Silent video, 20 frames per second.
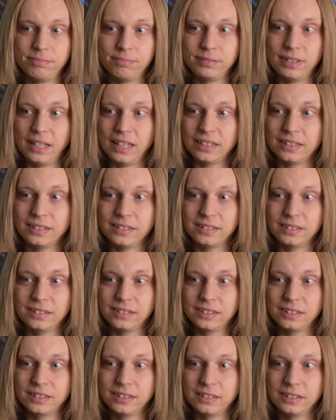That
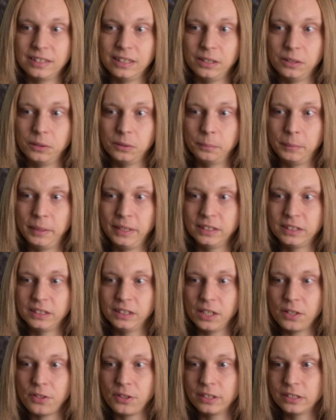still means
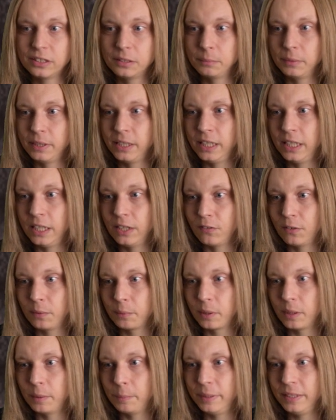nothing to me if I'm
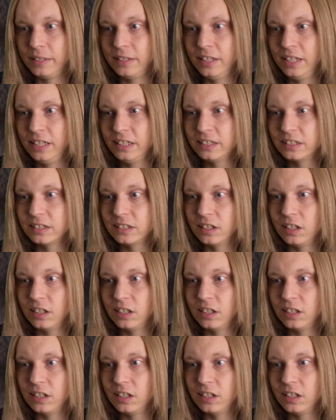going to be this